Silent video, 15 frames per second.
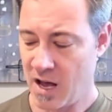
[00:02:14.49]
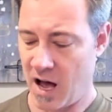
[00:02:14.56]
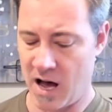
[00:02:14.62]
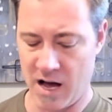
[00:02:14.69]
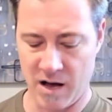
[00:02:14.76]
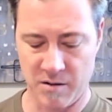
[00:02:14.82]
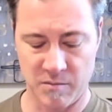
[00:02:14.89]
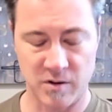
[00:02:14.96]

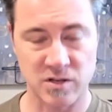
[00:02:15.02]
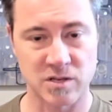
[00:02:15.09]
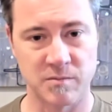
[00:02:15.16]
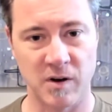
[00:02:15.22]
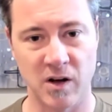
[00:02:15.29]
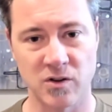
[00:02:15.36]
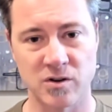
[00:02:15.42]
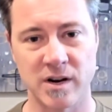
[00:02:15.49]
Some
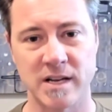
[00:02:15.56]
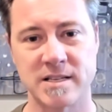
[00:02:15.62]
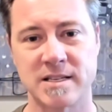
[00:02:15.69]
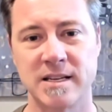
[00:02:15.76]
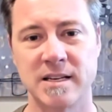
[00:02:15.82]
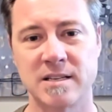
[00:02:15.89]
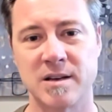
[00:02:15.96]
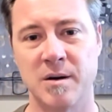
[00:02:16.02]
other nice
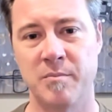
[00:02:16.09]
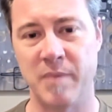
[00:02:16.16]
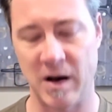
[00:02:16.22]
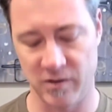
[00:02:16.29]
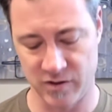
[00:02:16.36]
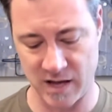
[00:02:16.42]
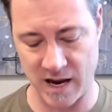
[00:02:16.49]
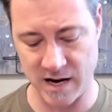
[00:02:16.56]
things
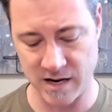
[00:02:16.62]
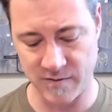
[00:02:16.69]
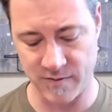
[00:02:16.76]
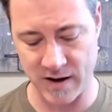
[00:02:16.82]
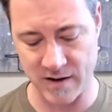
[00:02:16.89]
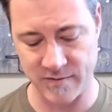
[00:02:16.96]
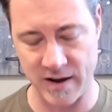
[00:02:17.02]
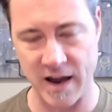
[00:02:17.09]
about the
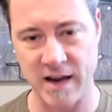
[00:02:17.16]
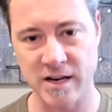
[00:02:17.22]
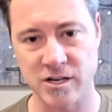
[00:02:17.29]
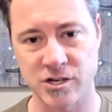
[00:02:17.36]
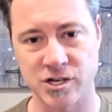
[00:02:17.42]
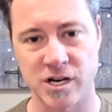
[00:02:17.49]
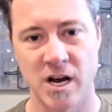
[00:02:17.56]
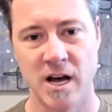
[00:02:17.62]
85H,